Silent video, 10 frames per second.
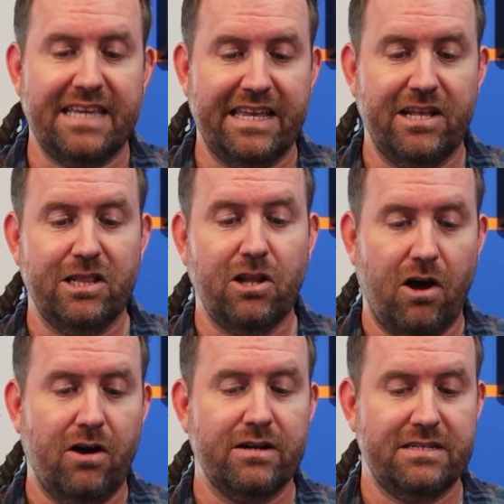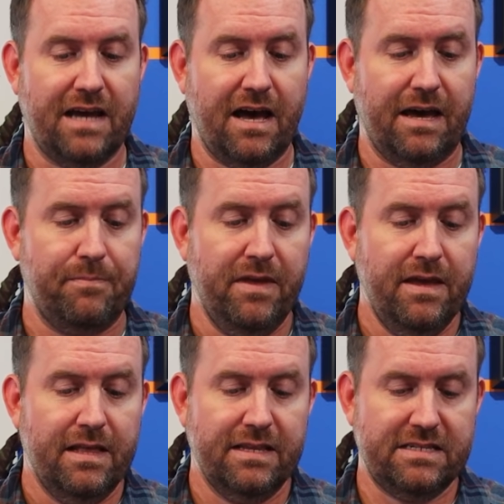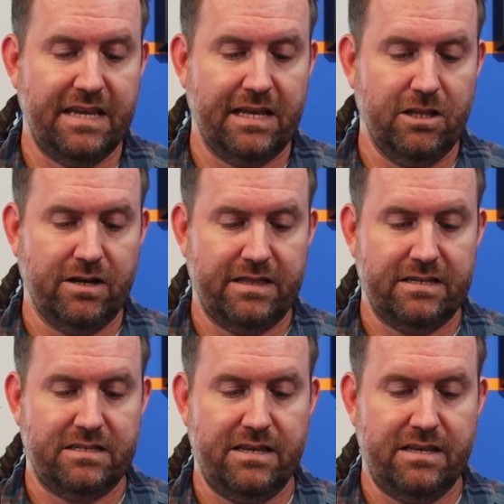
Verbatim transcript: in a long time. Let's take a look at this